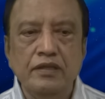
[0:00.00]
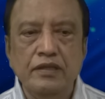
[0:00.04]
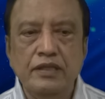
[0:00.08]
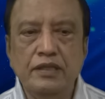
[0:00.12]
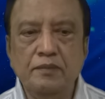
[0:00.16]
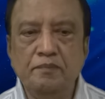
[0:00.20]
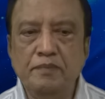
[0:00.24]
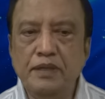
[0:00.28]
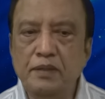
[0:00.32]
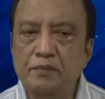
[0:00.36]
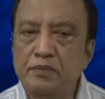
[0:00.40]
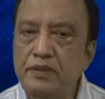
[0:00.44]

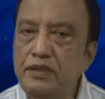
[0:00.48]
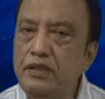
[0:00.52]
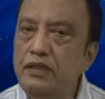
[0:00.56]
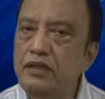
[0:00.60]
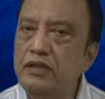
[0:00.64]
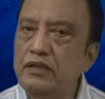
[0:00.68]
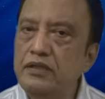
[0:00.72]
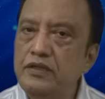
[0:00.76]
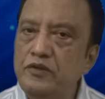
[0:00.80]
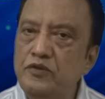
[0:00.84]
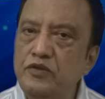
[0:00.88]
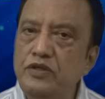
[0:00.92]
the
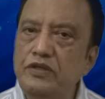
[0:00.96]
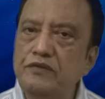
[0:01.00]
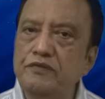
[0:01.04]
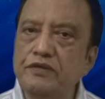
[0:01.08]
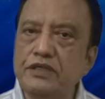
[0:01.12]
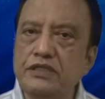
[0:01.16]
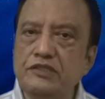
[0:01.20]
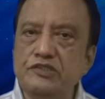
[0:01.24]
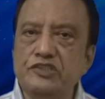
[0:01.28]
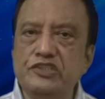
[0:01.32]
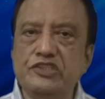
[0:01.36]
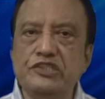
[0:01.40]
bubble
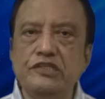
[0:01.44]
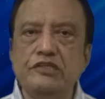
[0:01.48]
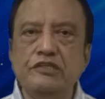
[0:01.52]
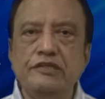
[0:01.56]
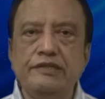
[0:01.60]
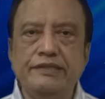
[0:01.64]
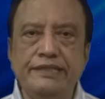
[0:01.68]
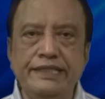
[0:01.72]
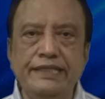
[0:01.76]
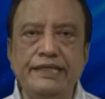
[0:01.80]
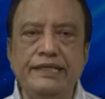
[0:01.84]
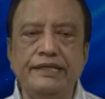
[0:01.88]

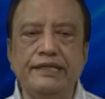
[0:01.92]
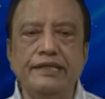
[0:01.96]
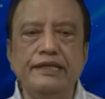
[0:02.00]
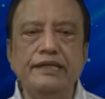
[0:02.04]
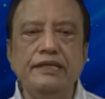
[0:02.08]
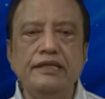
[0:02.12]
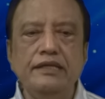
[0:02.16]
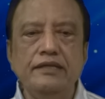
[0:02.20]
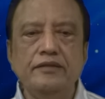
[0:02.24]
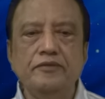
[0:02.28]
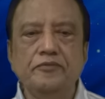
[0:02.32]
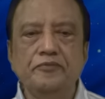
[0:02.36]
universe
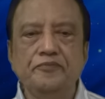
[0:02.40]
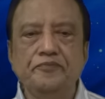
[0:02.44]
theory